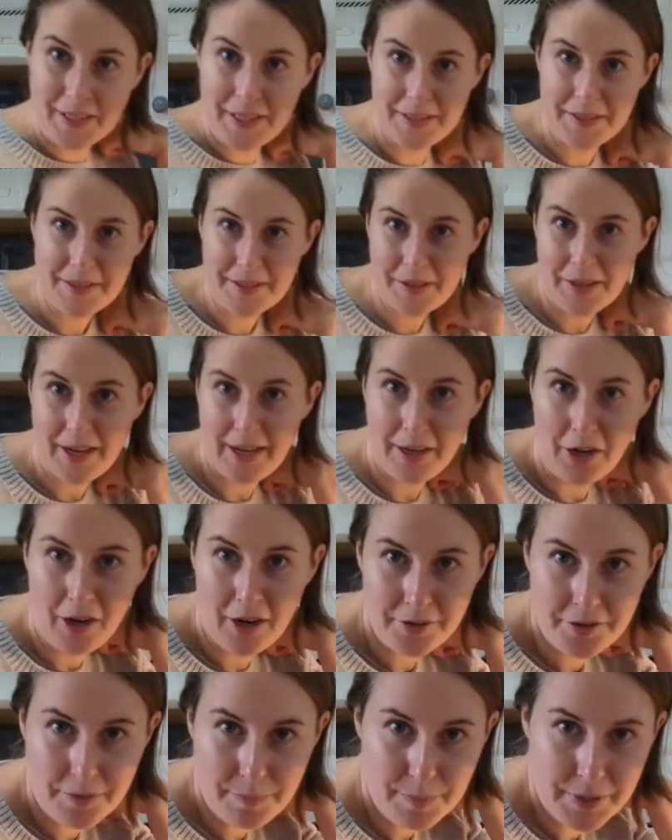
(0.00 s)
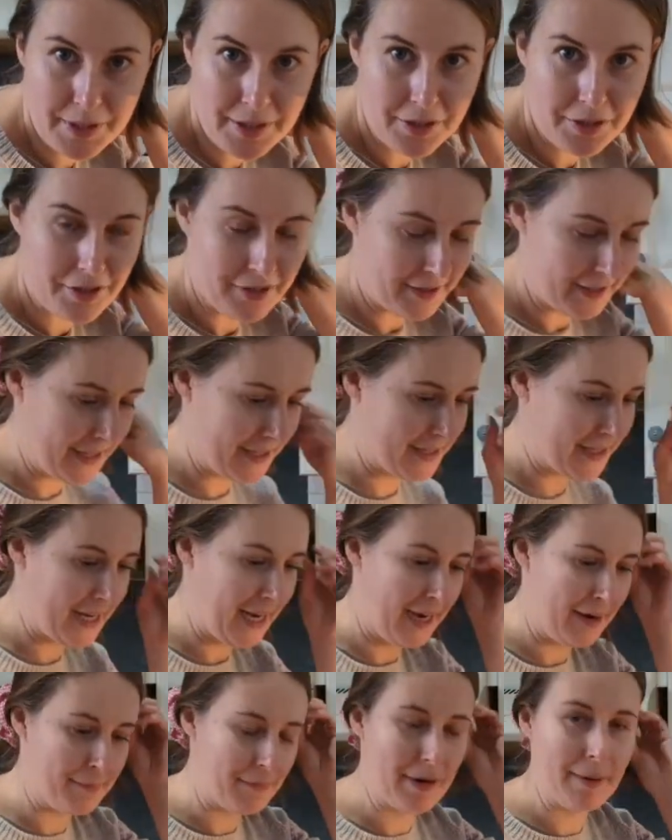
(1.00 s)
It's quite hard to position this
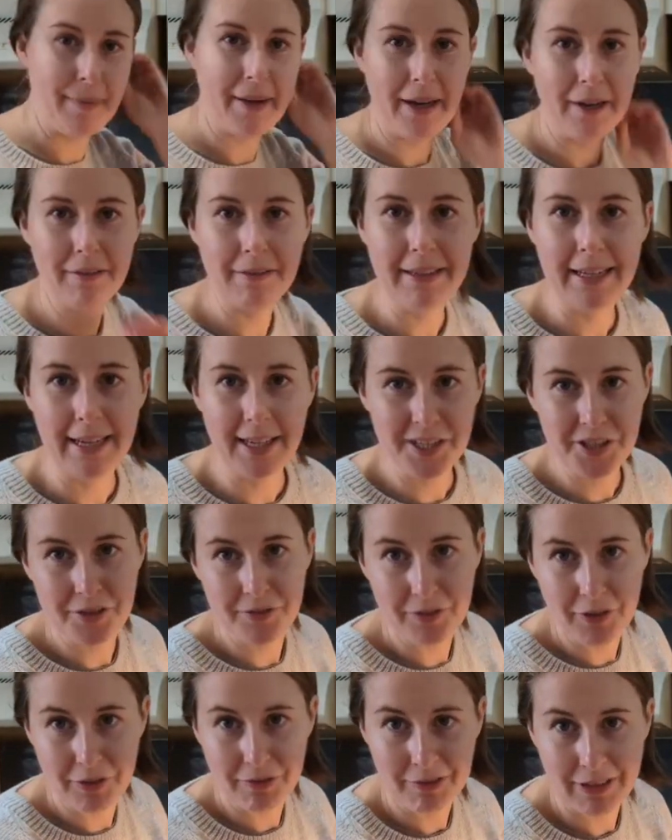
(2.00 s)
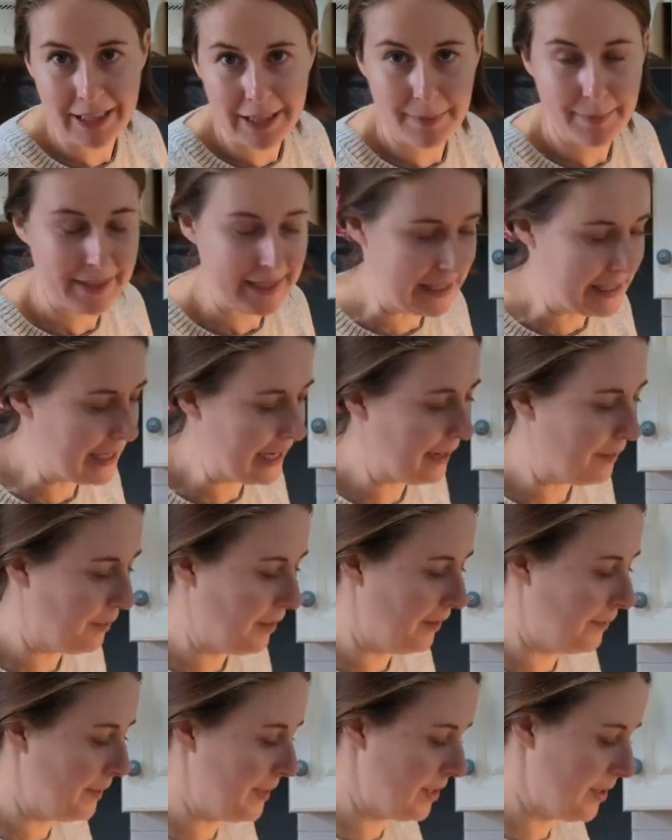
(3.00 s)
camera, but I realise you've not really been seeing
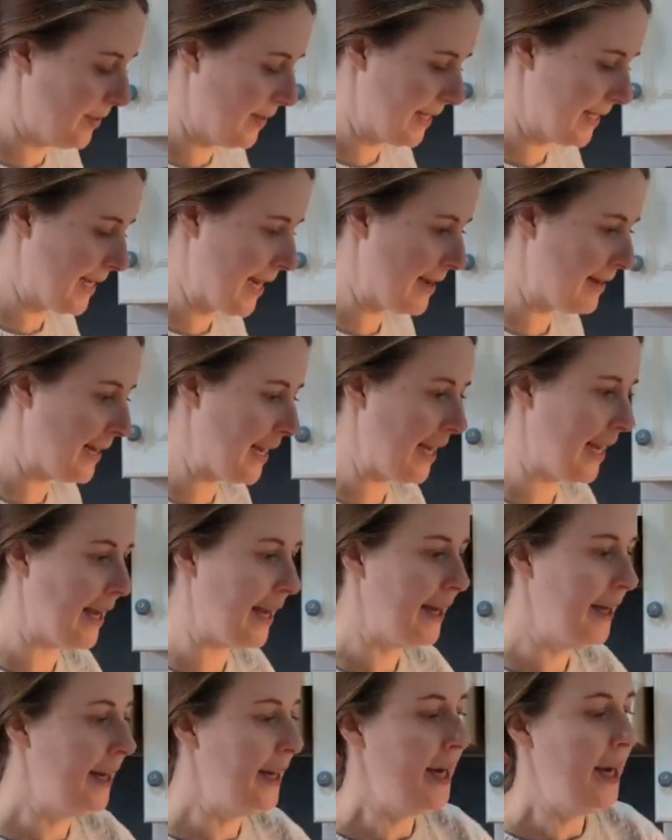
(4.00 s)
what I've been doing down here.